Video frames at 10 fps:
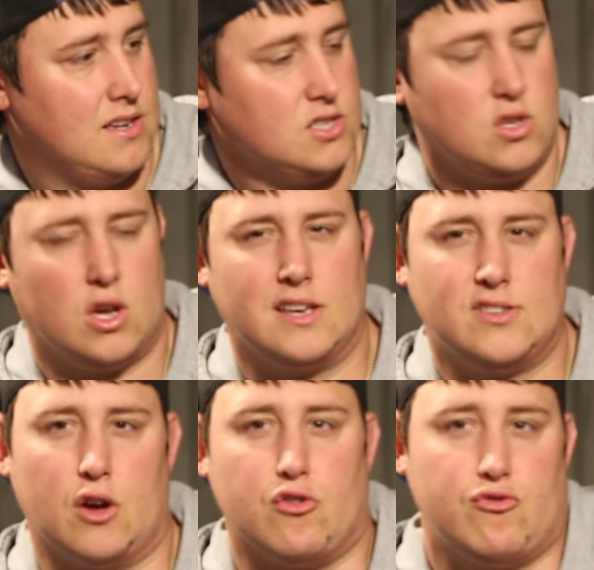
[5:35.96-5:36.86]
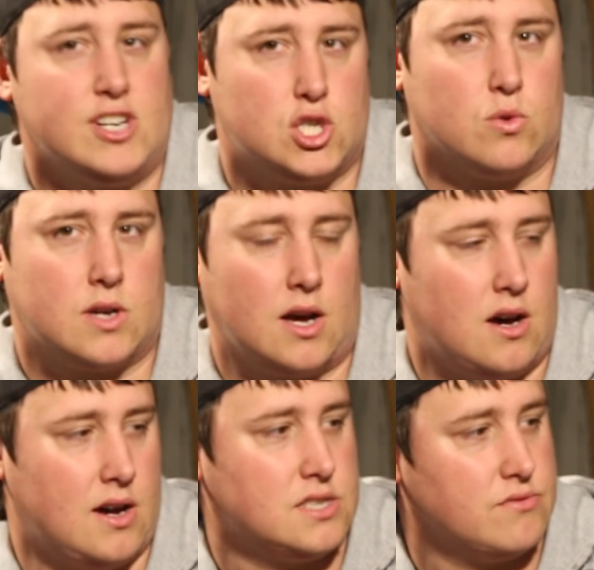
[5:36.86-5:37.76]
it's not an original
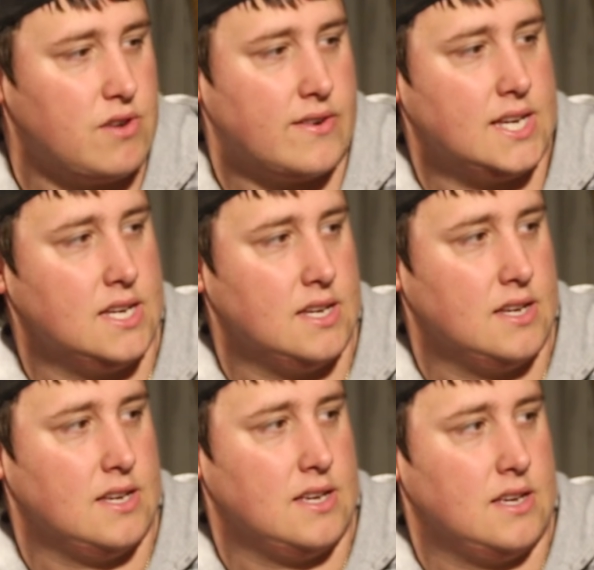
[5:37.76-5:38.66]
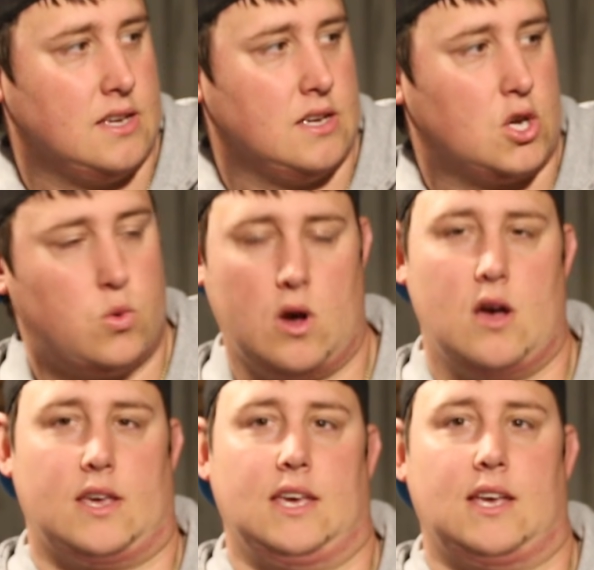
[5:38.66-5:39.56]
car. It's a very
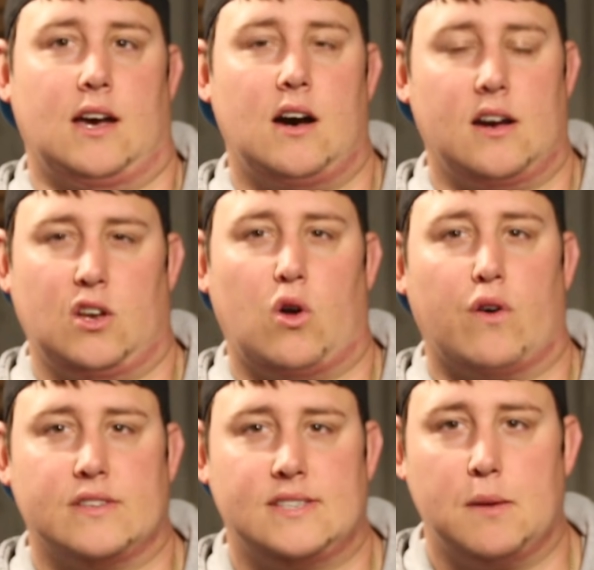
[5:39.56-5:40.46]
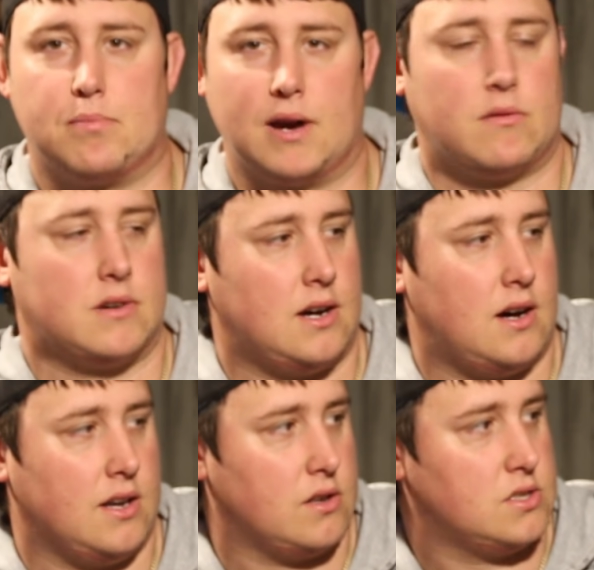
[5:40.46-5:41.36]
quirky car. You don't often see a brown
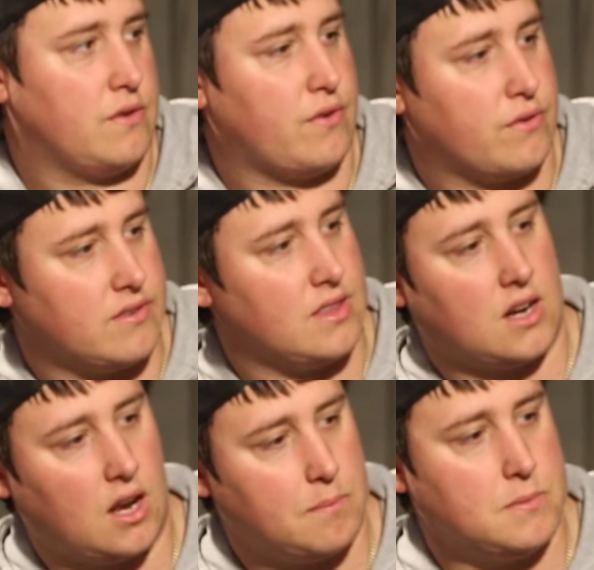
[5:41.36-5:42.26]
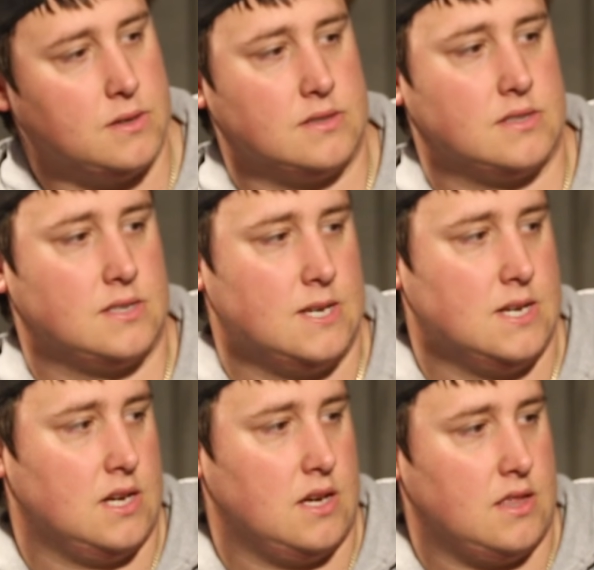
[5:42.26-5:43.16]
car. You don't often see the Clubmans.
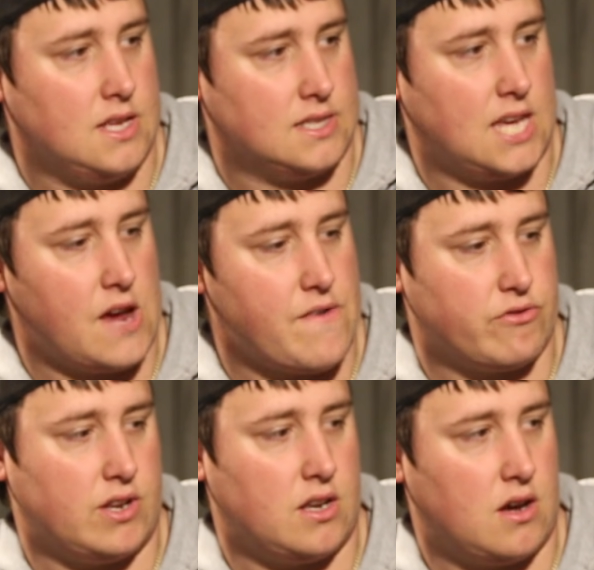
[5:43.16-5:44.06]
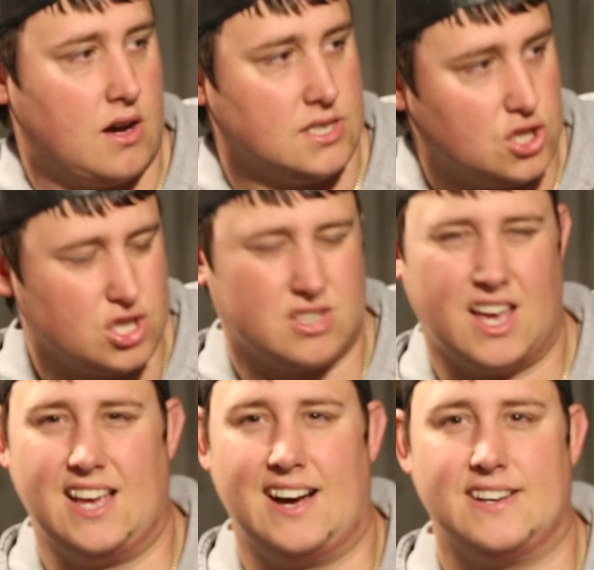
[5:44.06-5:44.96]
The interior is really nice. It's just,
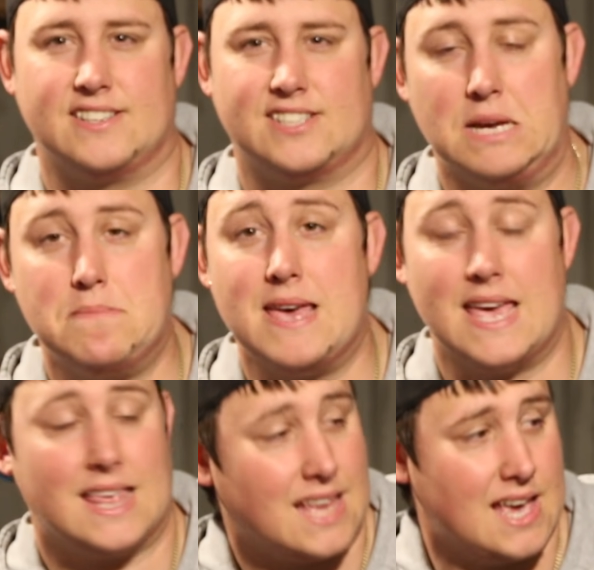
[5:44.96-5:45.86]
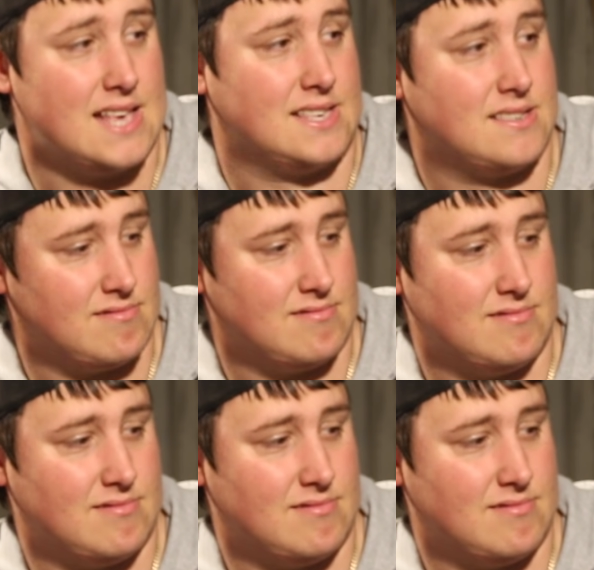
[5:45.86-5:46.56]
to me, that is